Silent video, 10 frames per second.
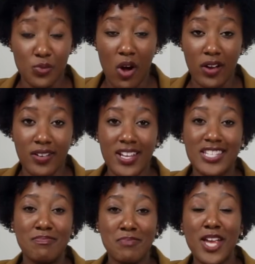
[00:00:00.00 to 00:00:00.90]
one
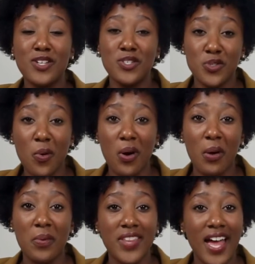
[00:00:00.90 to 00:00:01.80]
is make sure
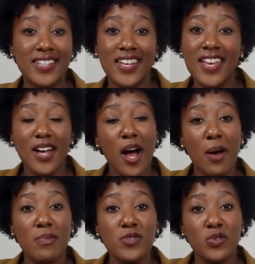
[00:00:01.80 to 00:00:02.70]
when that day
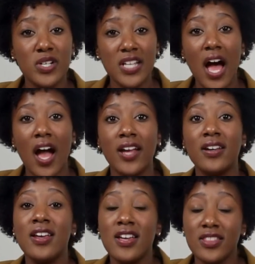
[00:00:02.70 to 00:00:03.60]
comes to resign